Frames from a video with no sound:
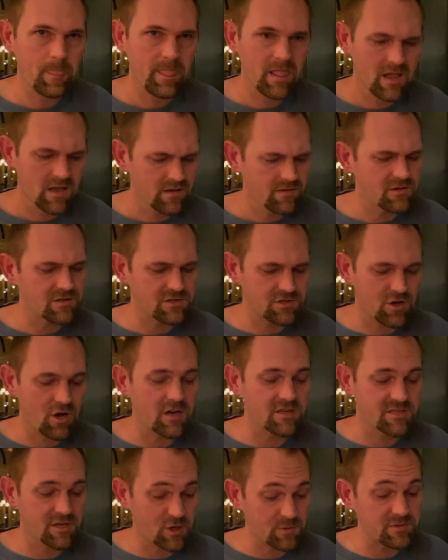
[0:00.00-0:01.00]
The sauce
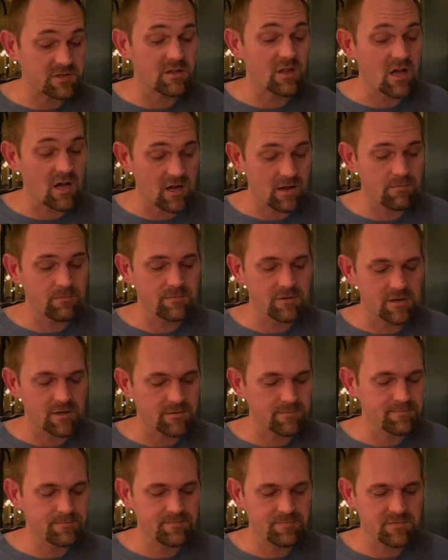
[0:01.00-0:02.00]
helps a lot.
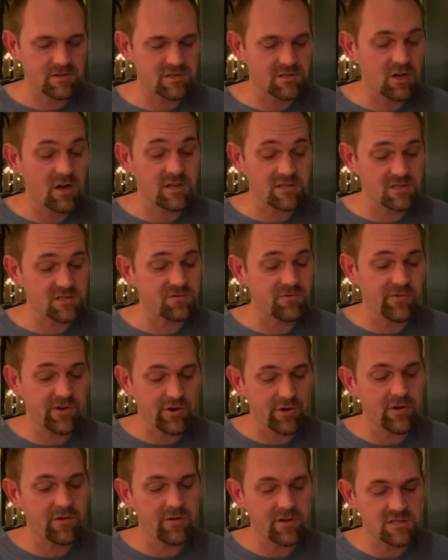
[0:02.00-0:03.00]
The sauce is
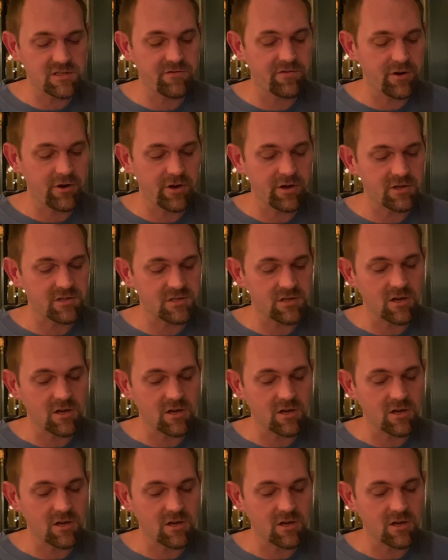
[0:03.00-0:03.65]
it's a very good sauce.